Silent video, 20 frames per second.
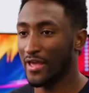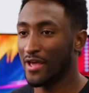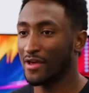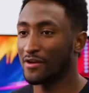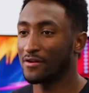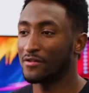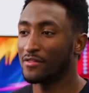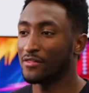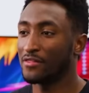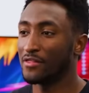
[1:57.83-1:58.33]

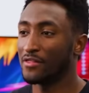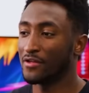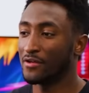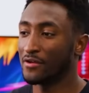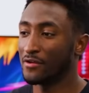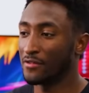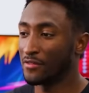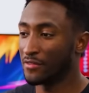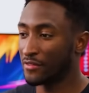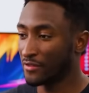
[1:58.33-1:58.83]
process
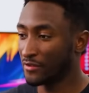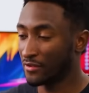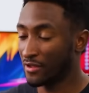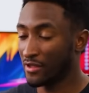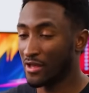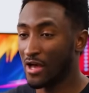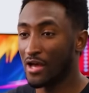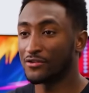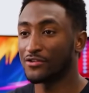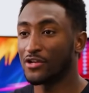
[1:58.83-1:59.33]
from
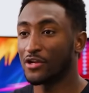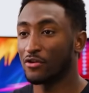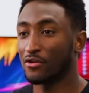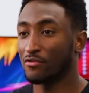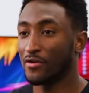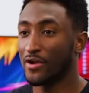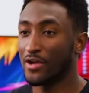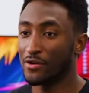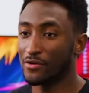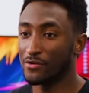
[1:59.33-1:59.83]
start
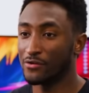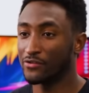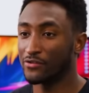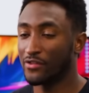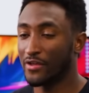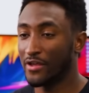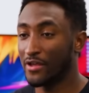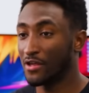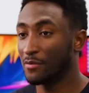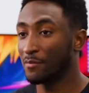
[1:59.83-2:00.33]
to
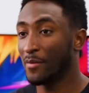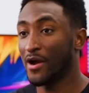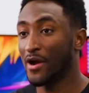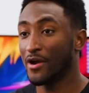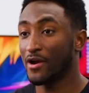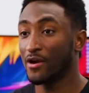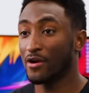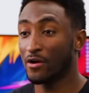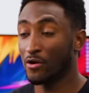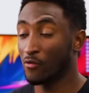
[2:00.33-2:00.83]
finish. It
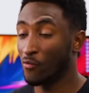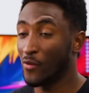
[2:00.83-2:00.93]
really